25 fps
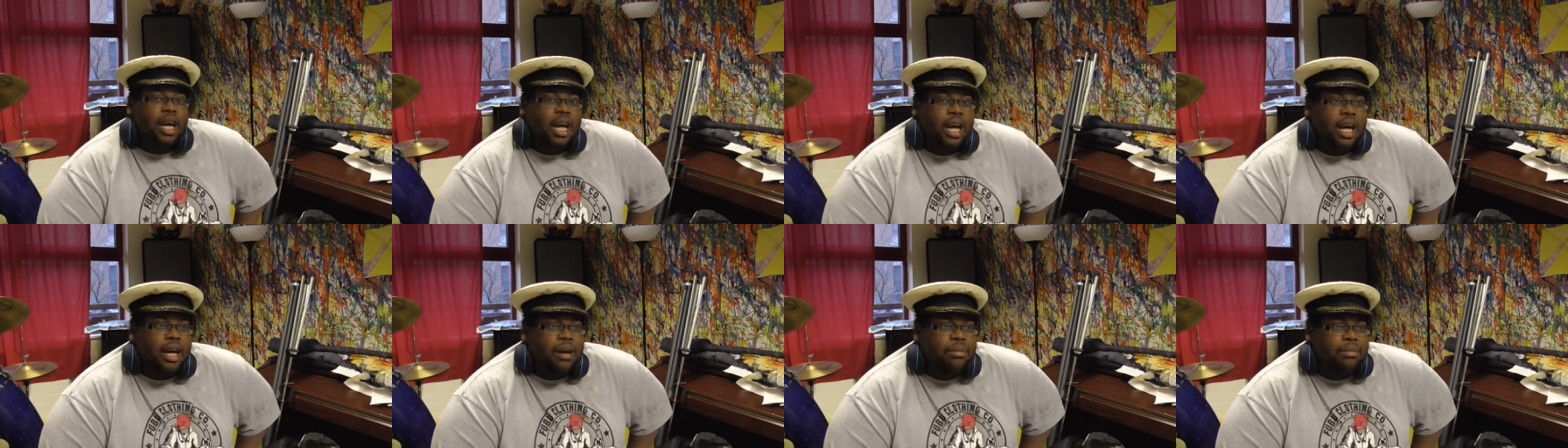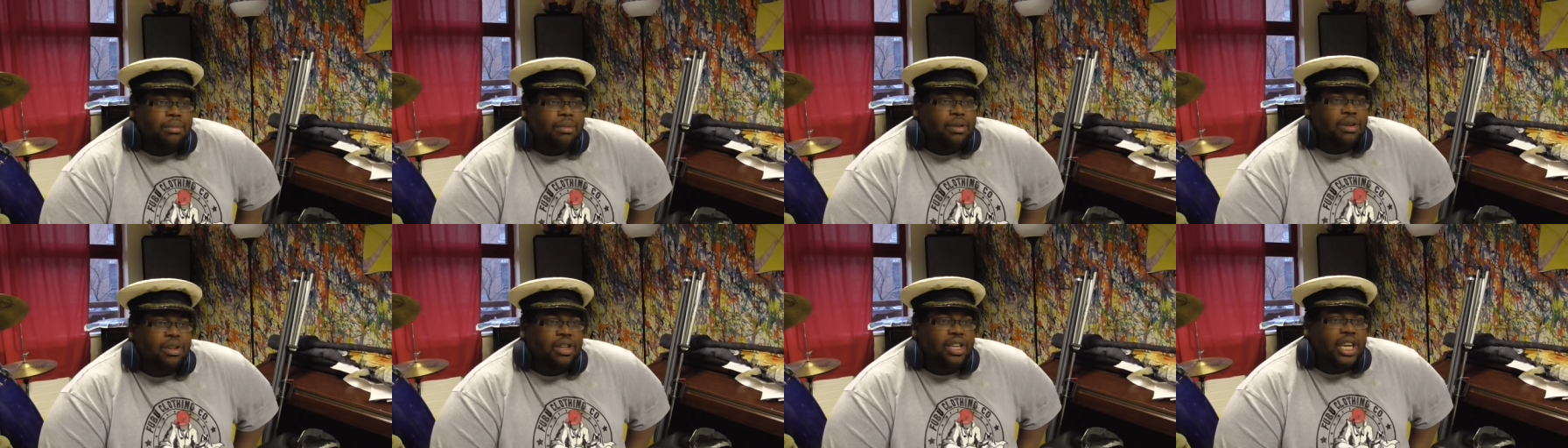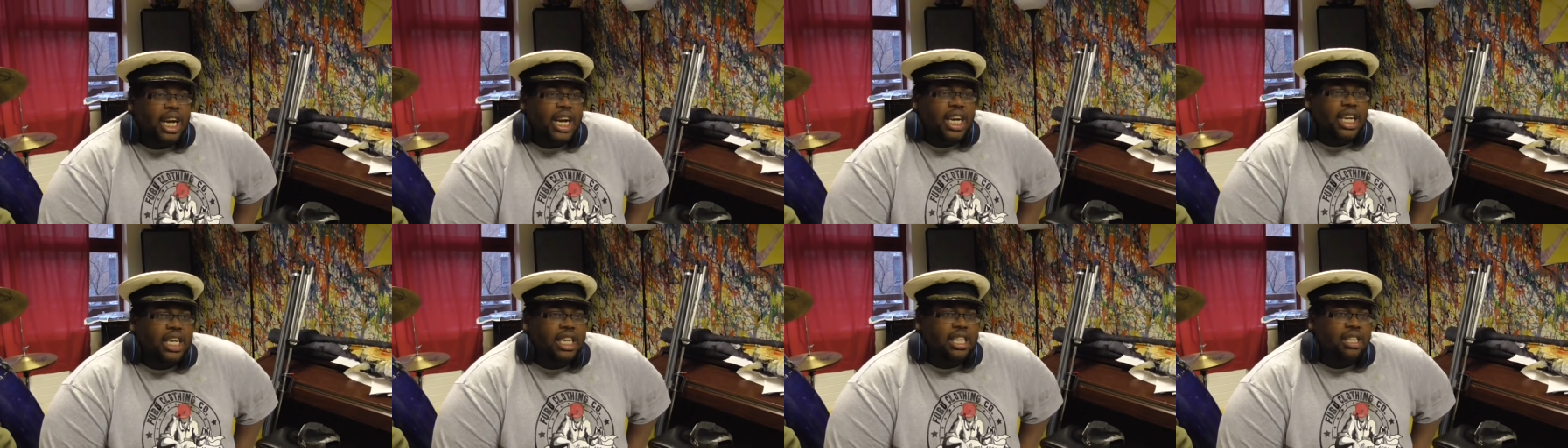Um,
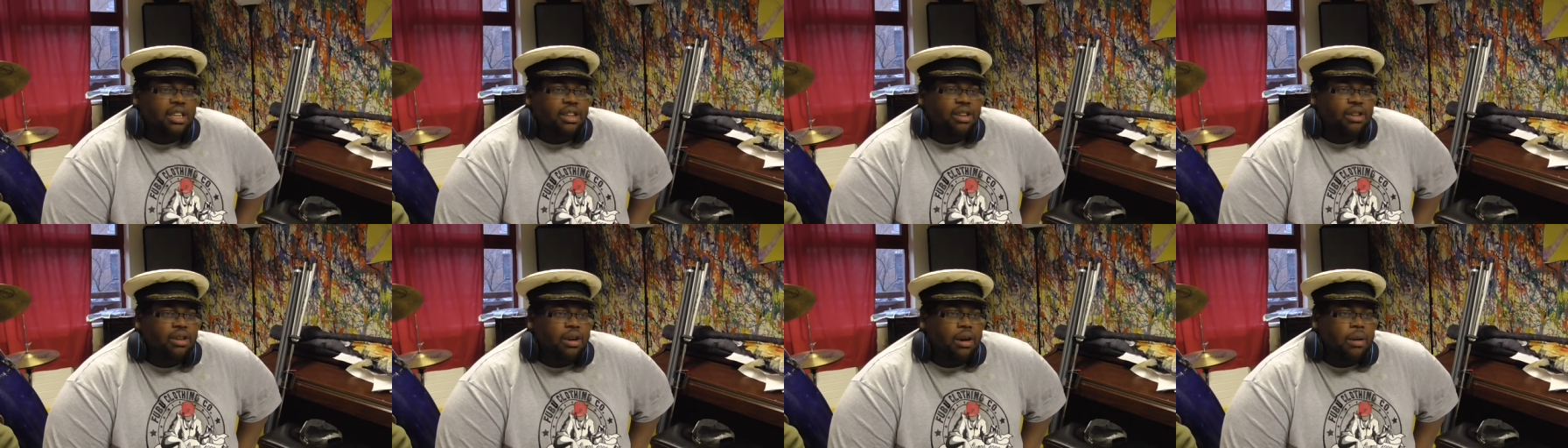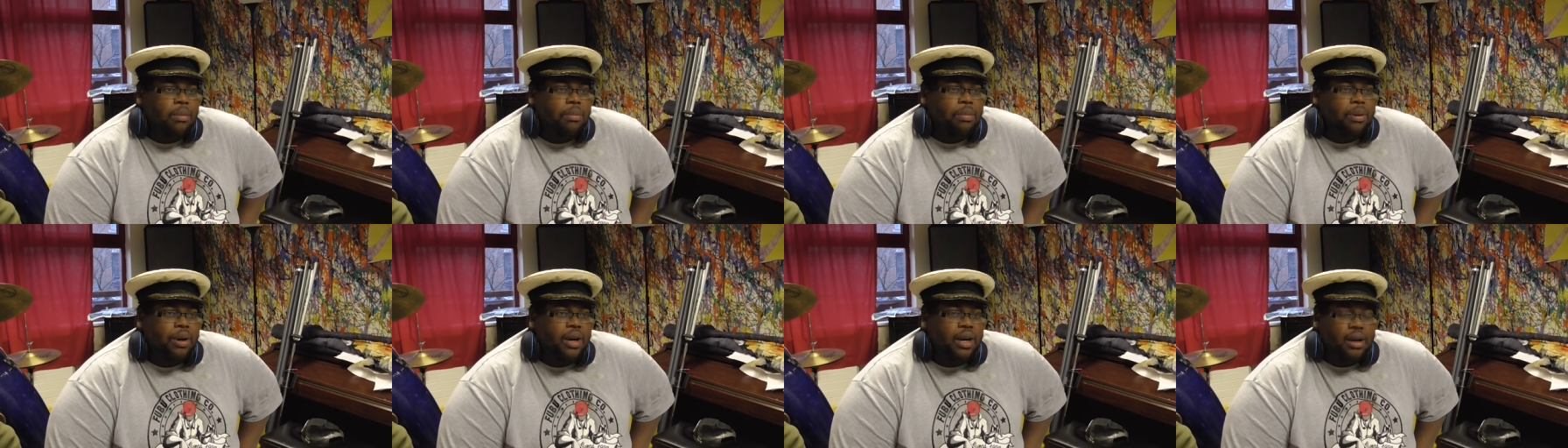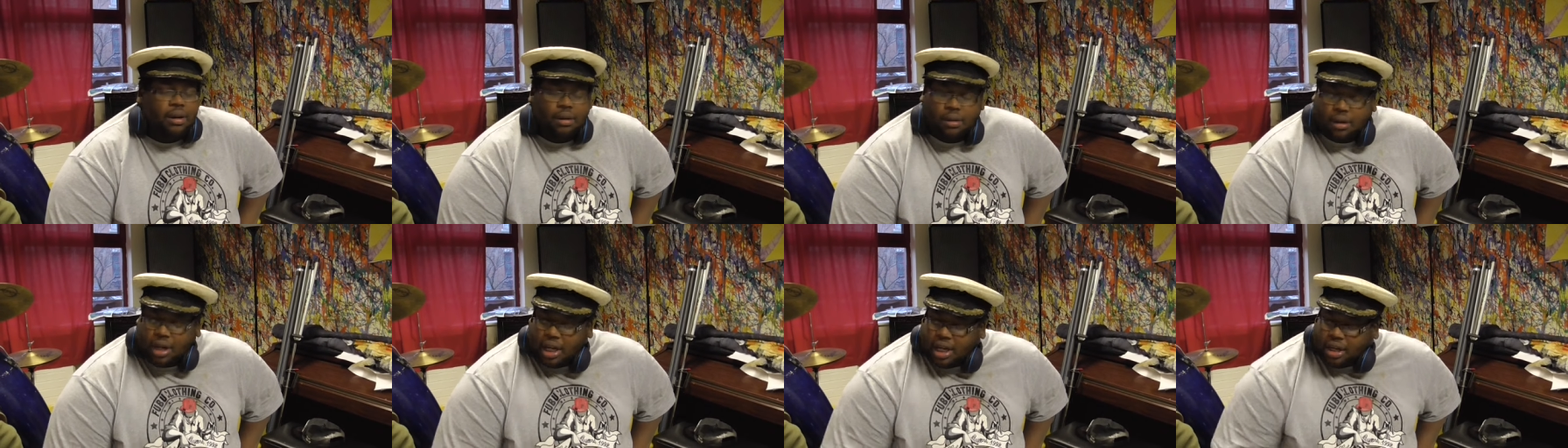Jackie's job.
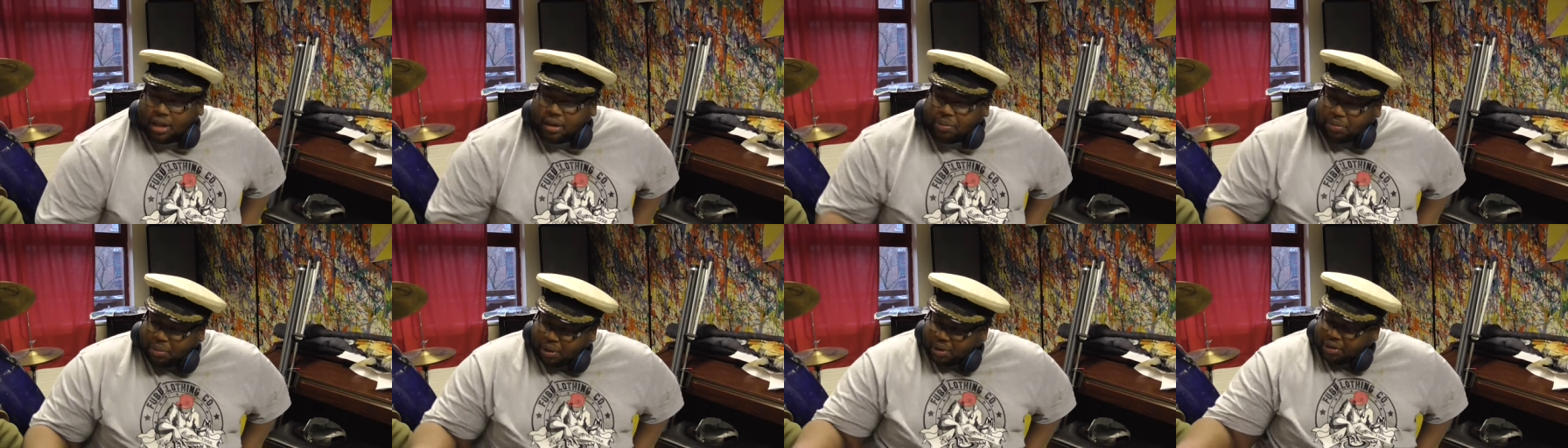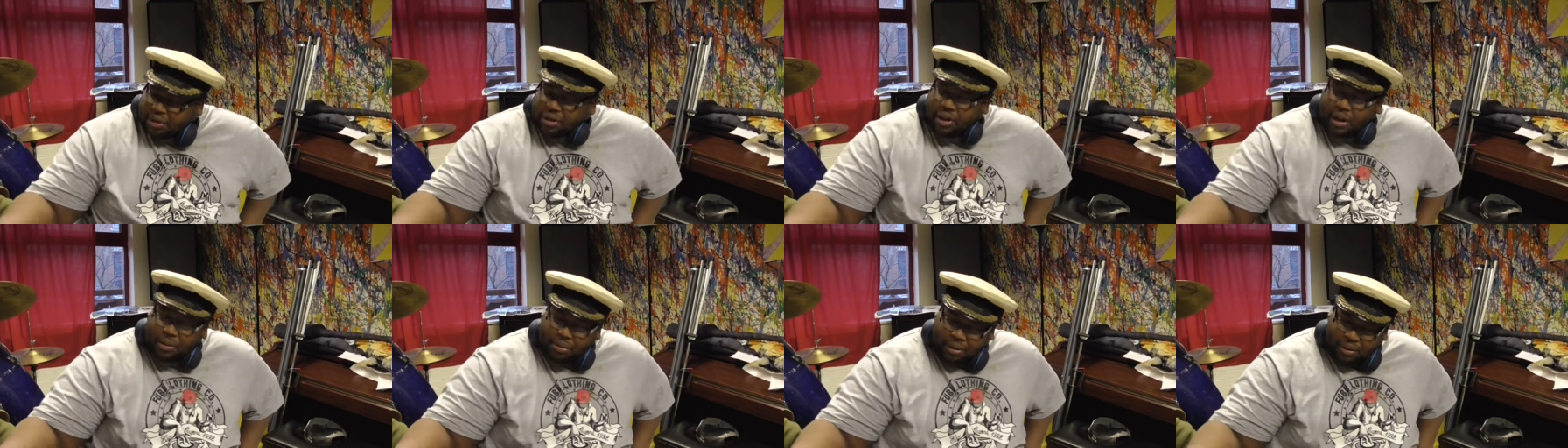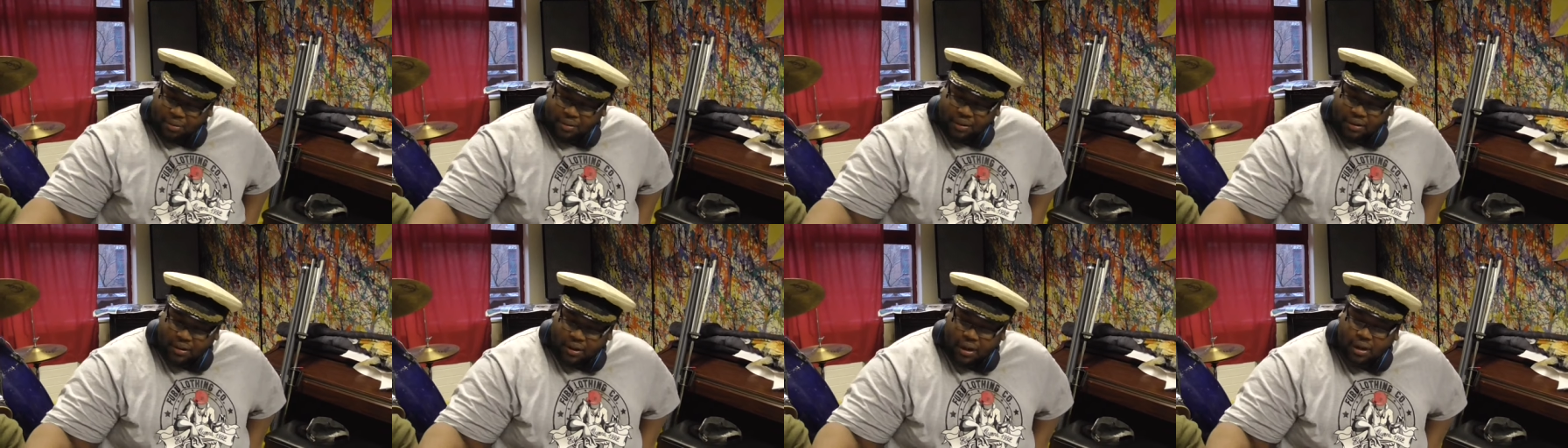Uh, hey, what's in that
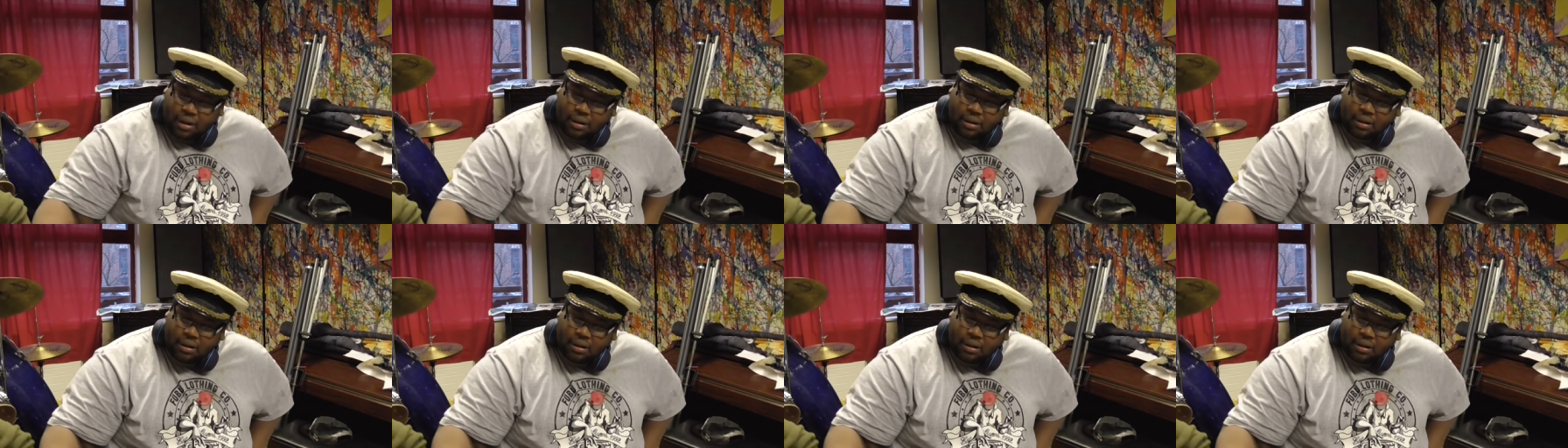thing?